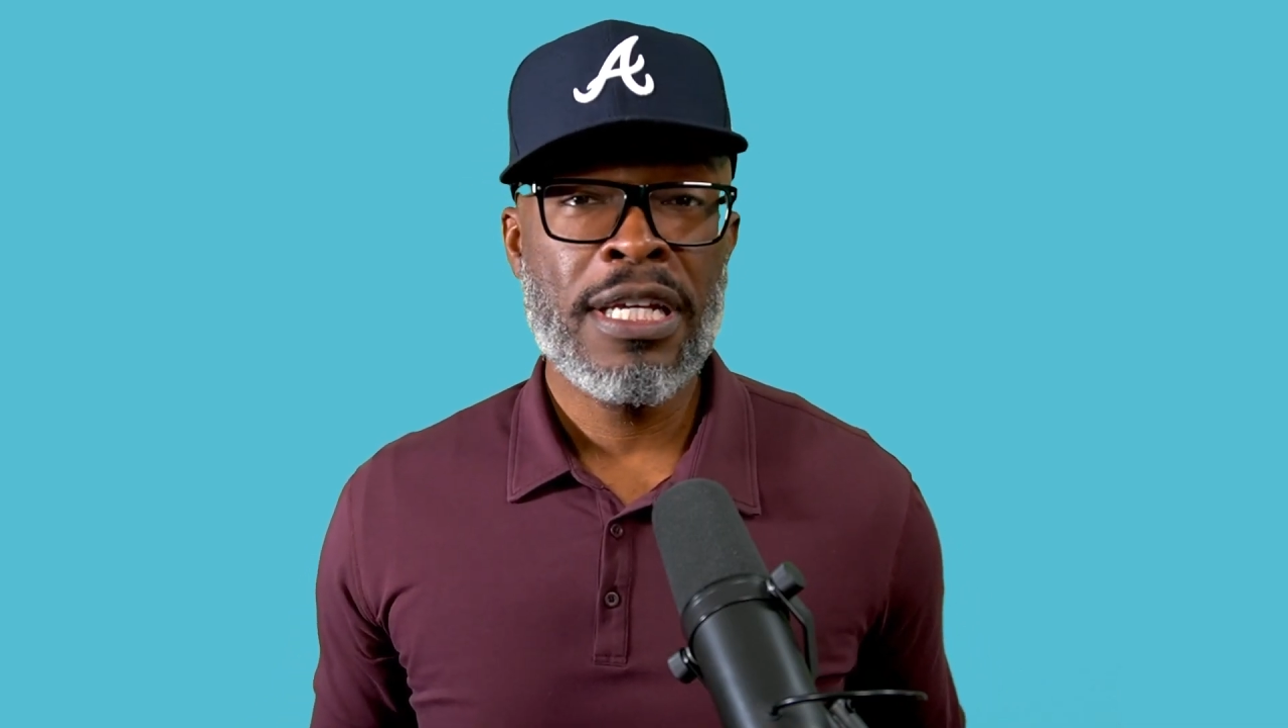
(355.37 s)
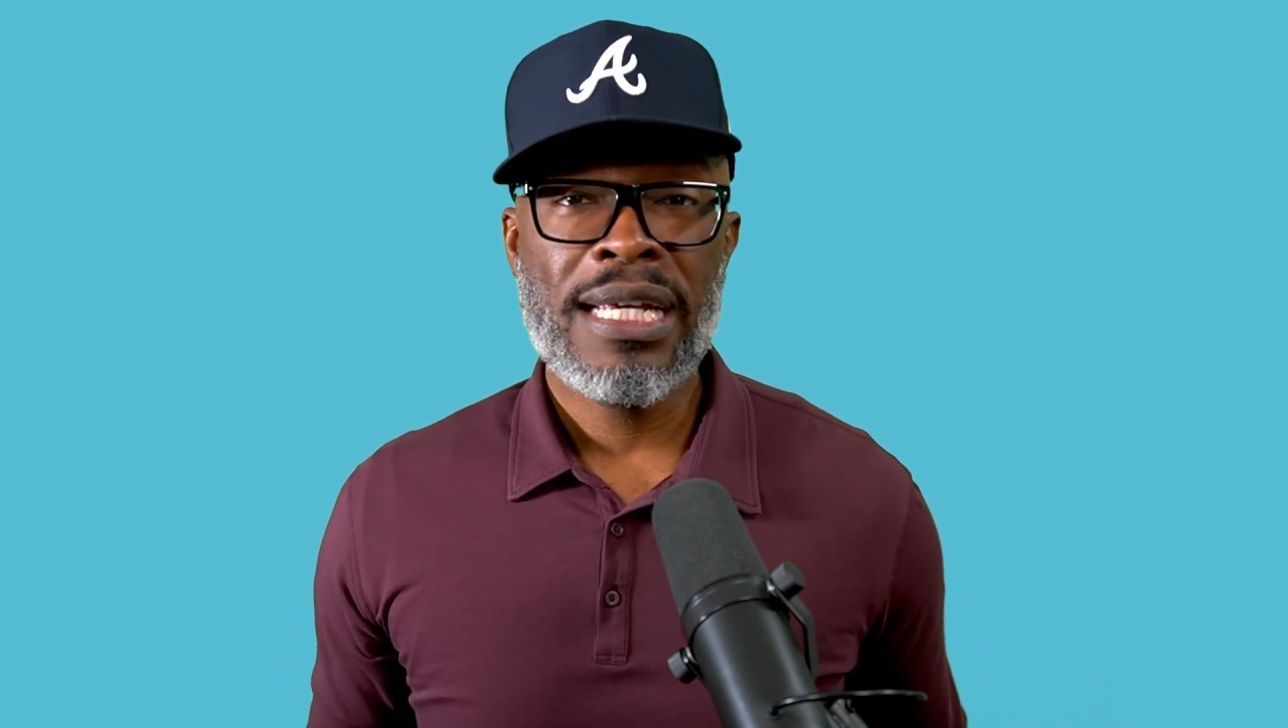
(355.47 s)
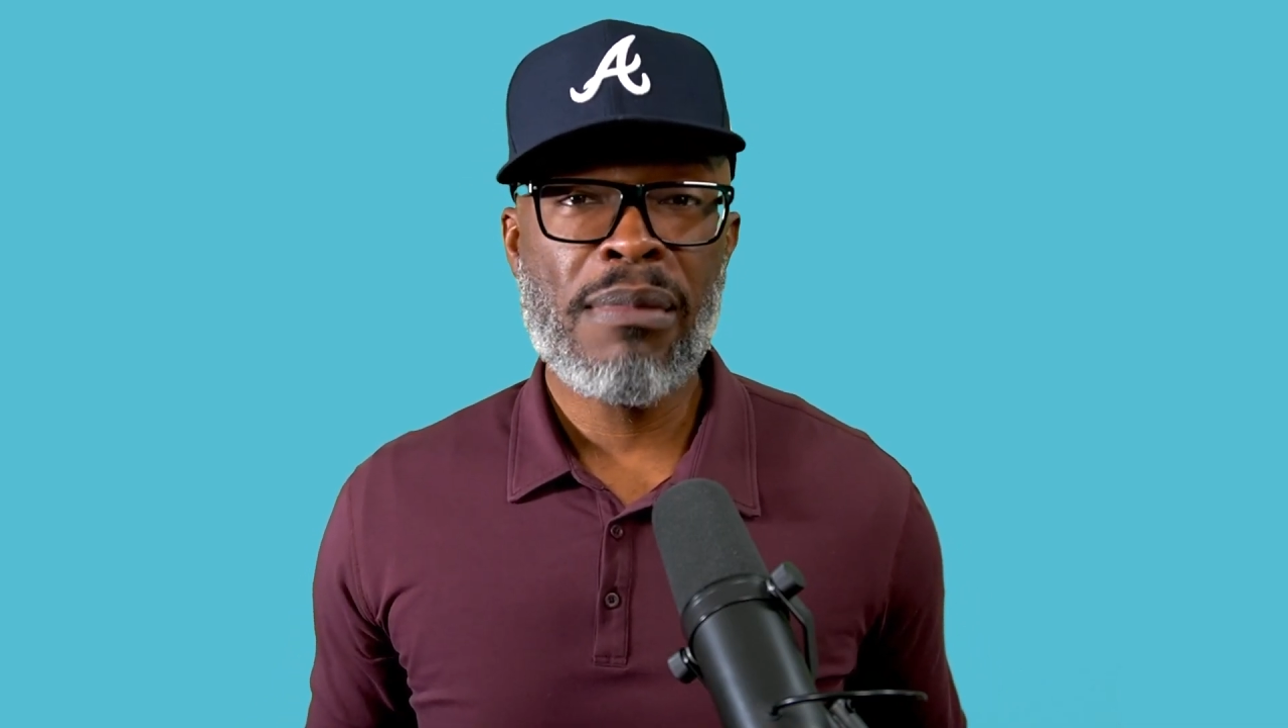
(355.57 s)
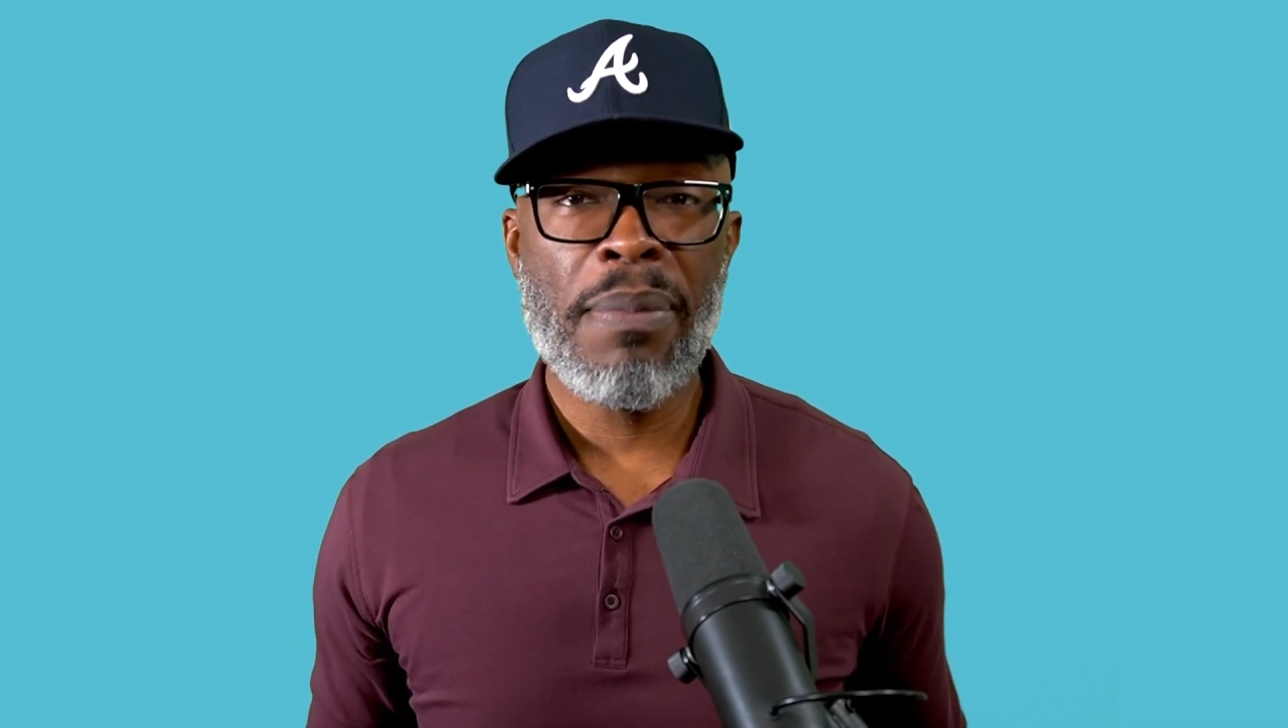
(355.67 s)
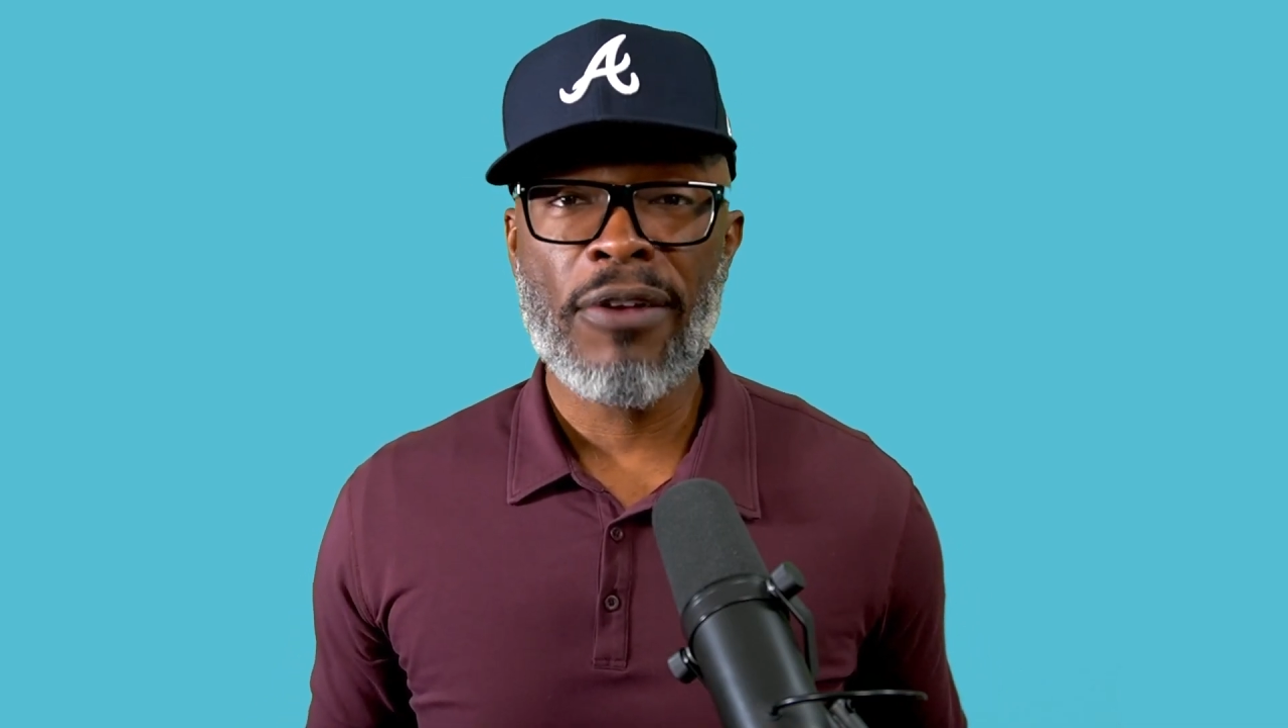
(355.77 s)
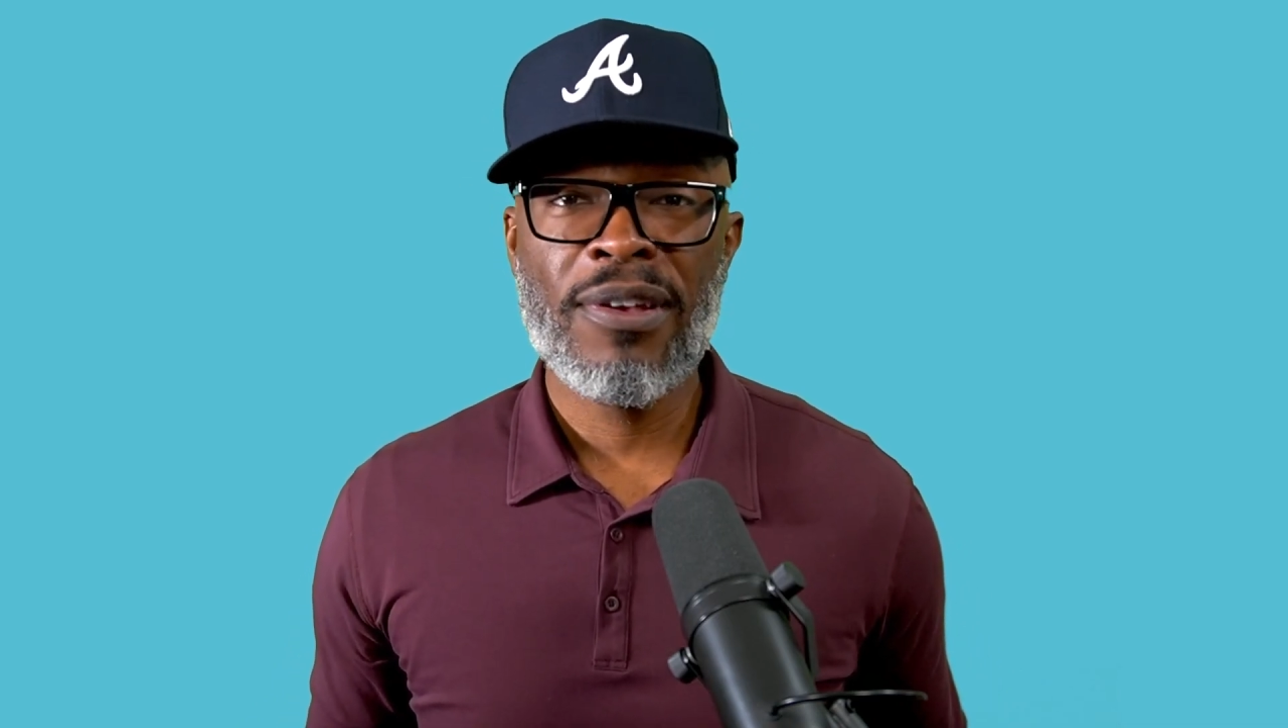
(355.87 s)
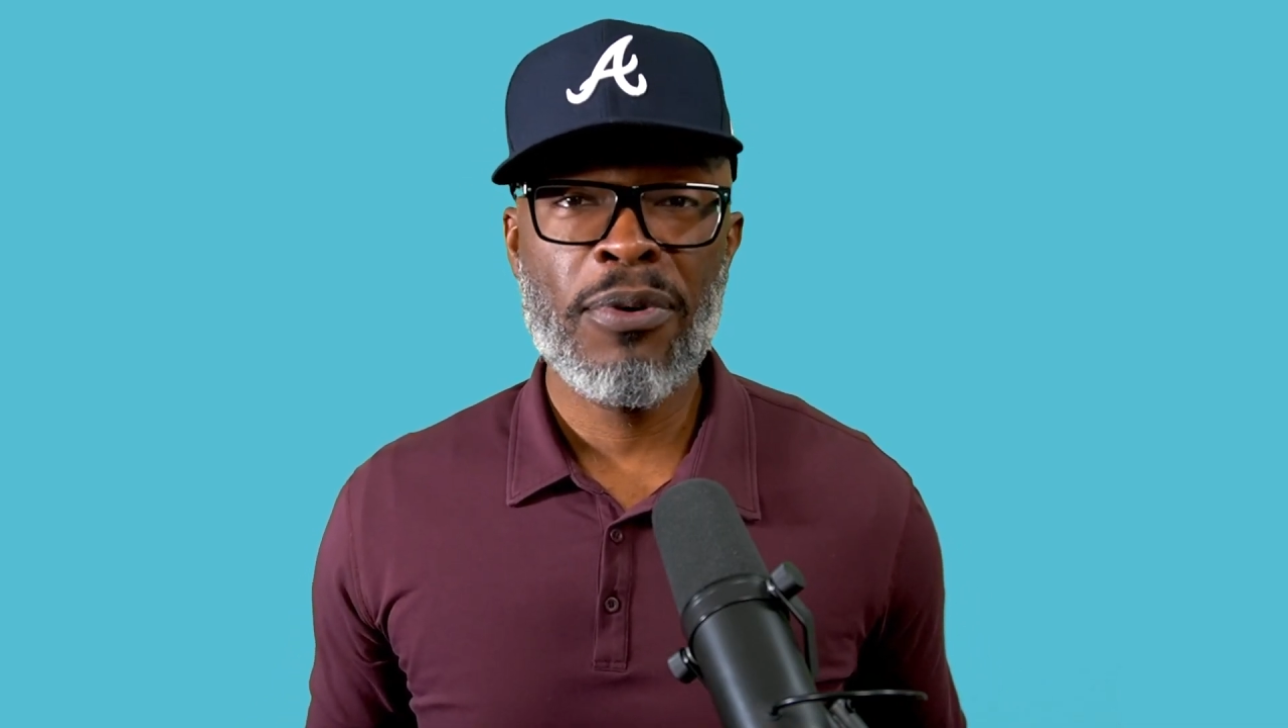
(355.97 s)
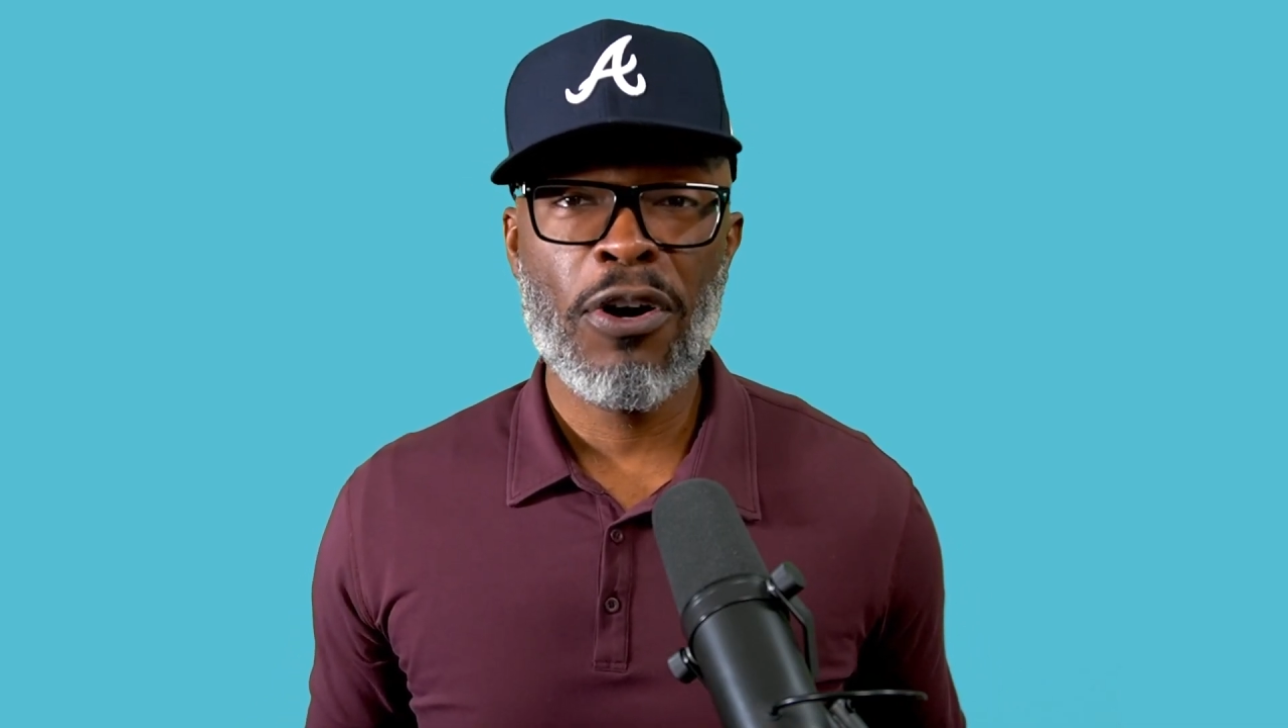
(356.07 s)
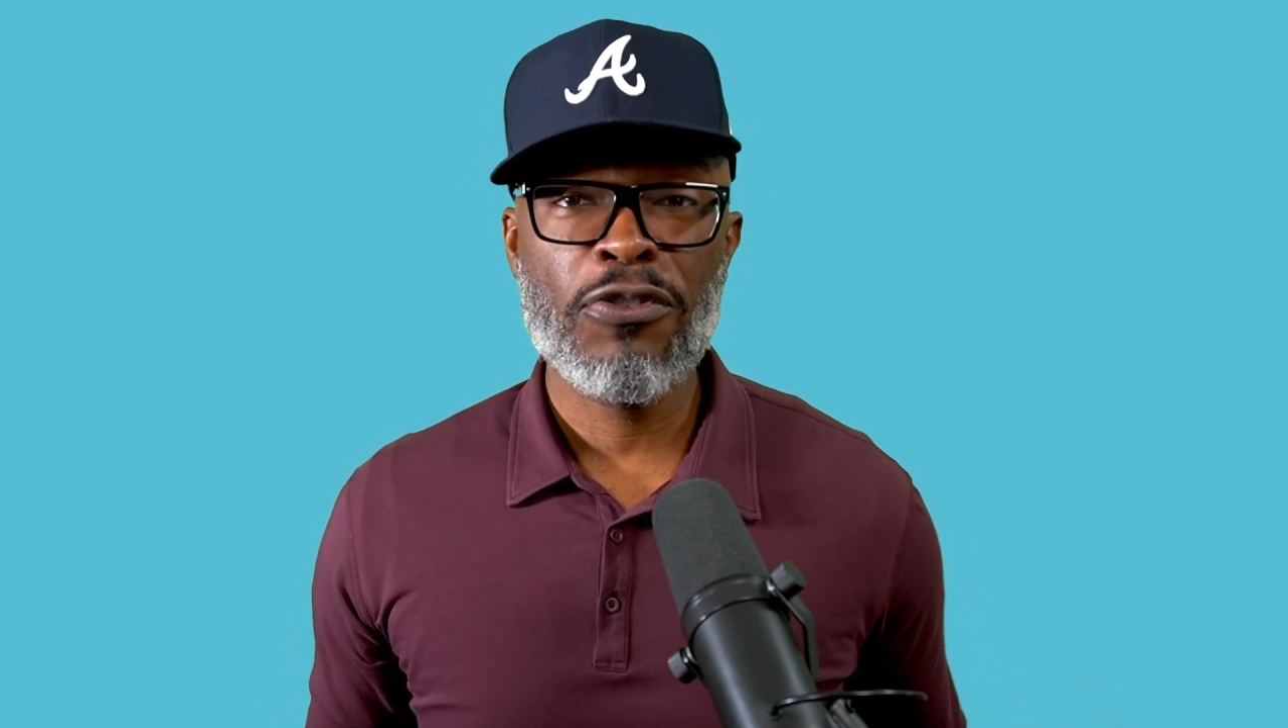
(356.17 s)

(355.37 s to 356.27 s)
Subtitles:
in my basketball